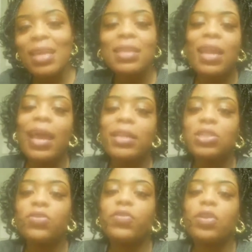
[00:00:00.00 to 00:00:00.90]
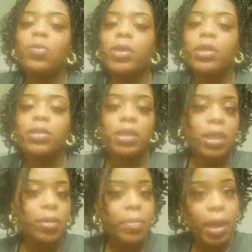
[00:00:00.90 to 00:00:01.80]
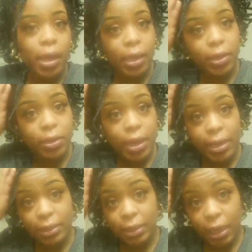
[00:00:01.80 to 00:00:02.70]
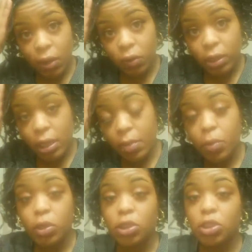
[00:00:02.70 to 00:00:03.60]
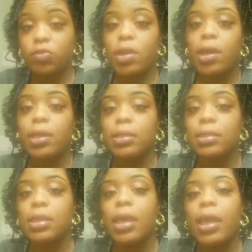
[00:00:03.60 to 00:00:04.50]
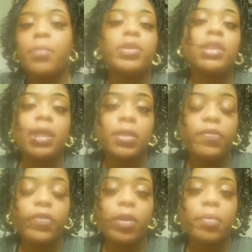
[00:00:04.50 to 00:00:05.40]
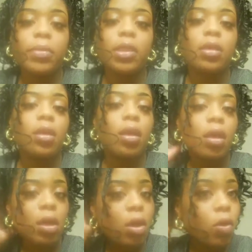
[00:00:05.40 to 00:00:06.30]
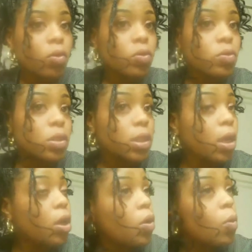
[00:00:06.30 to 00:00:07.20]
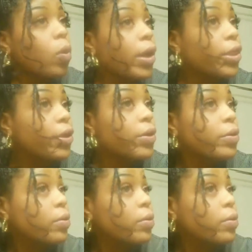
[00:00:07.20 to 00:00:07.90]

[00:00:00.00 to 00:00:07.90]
that I had to do for the winter to keep my hair nice and healthy and moisturized and protected from the cold weather,